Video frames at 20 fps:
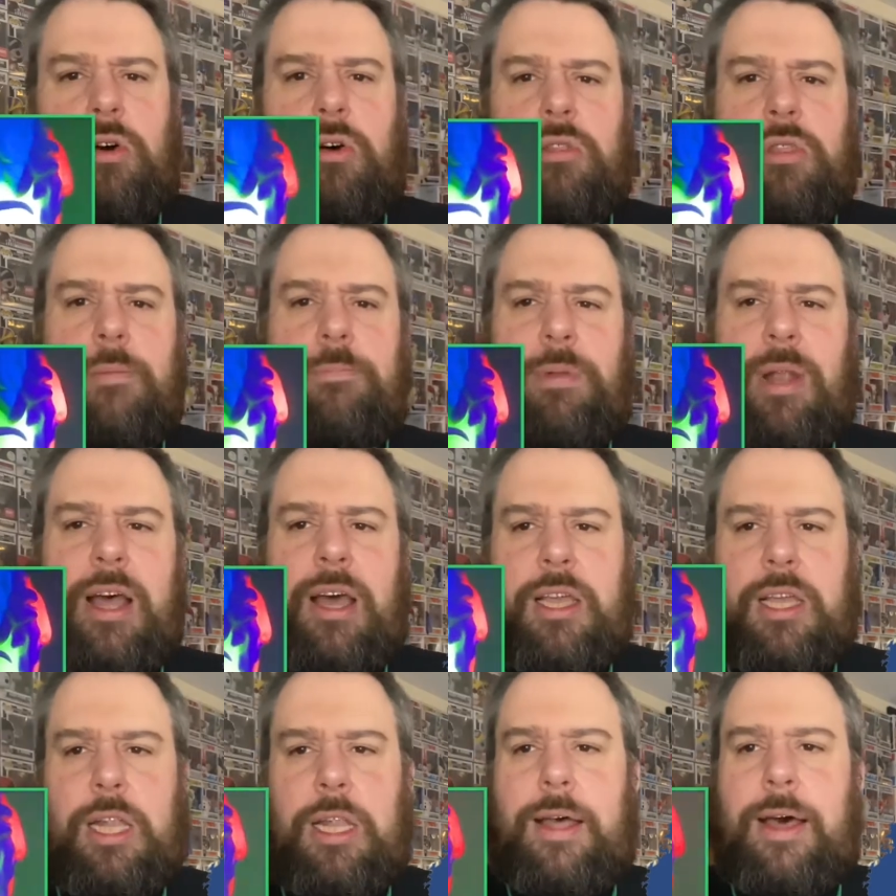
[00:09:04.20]
other
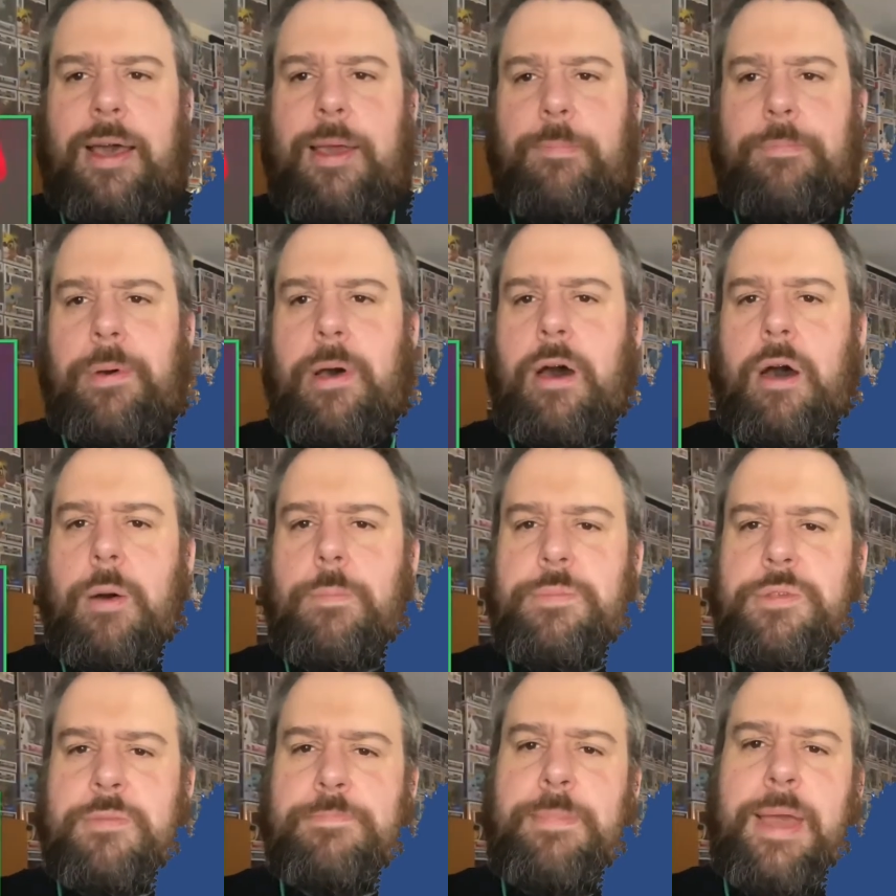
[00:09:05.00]
Blacklight
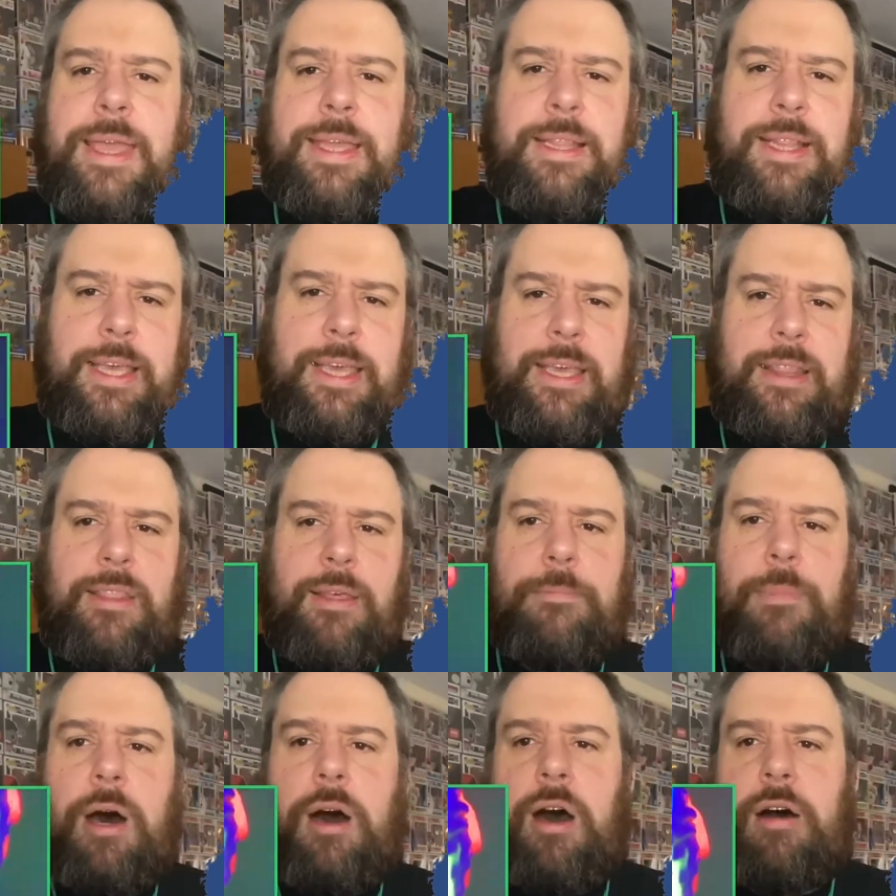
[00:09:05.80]
Pops, mainly in the
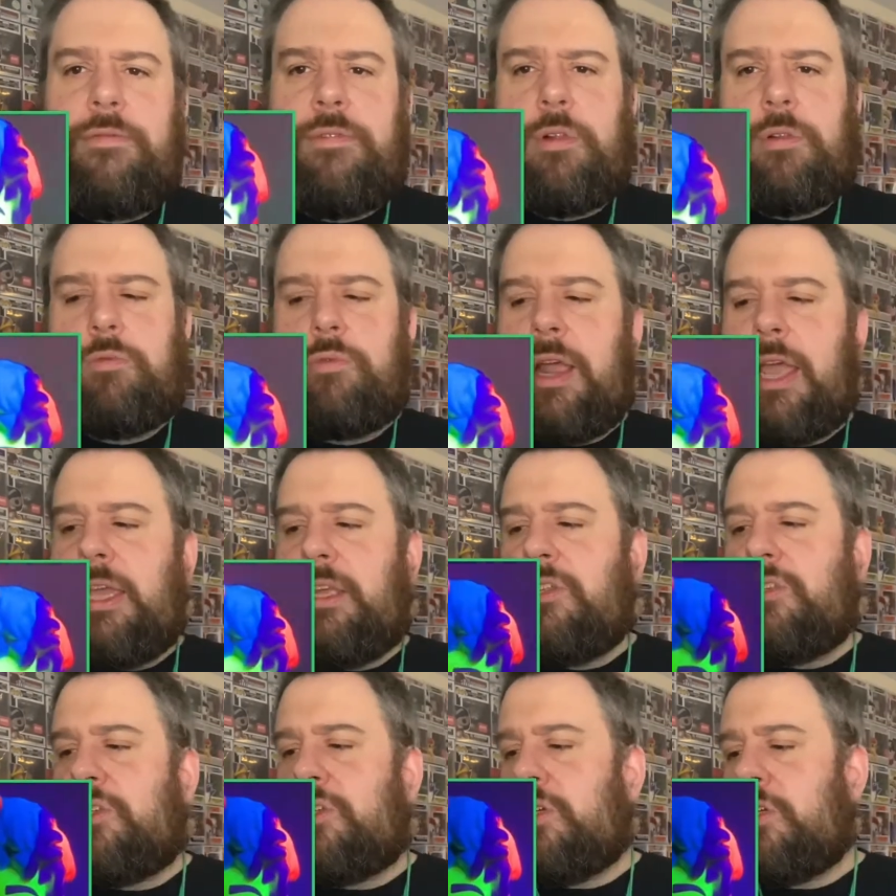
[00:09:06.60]
Marvel
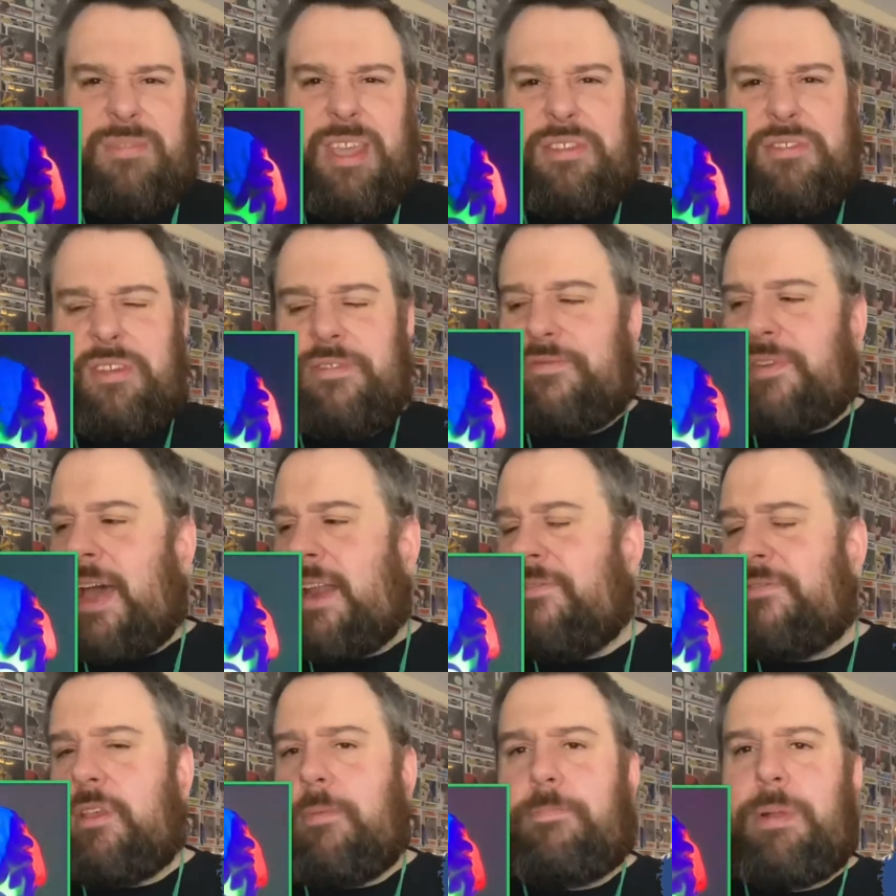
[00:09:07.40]
range. He's a fan
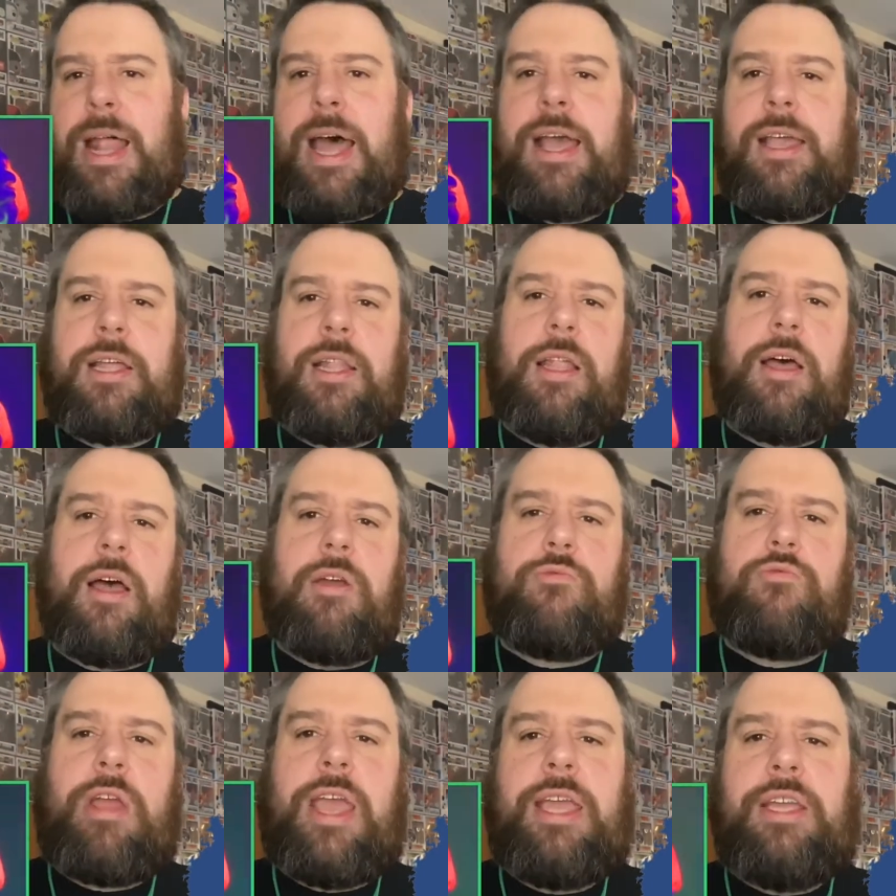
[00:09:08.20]
of the
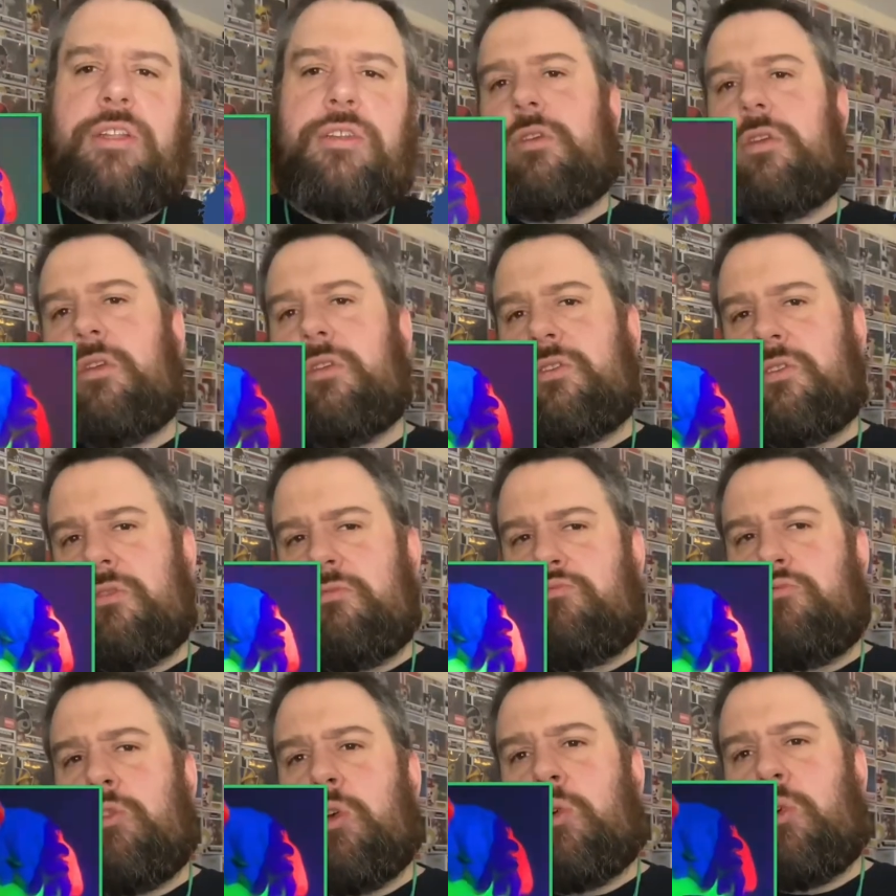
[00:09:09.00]
Blacklight range as a
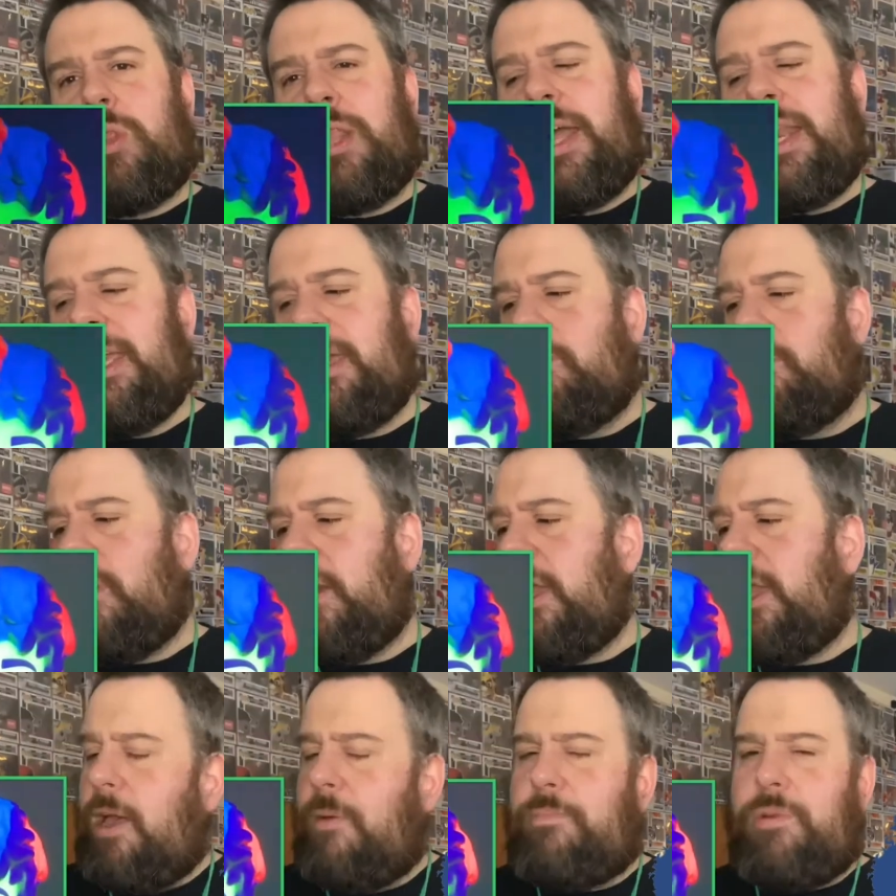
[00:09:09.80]
rule
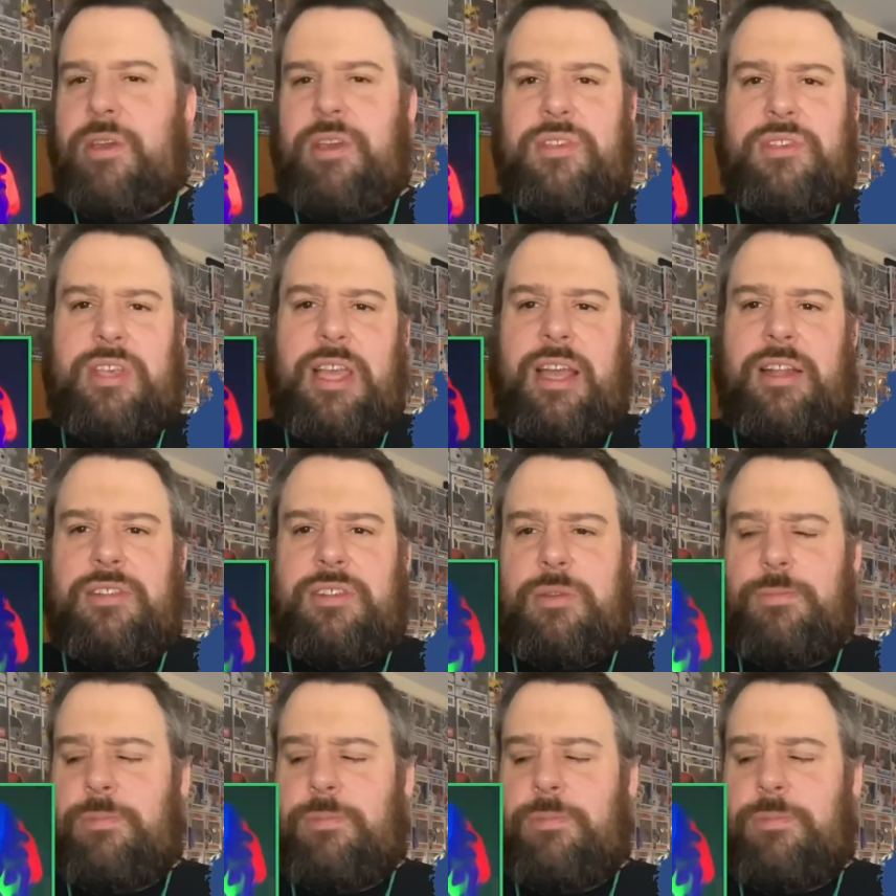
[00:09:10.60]
anyway. But he said to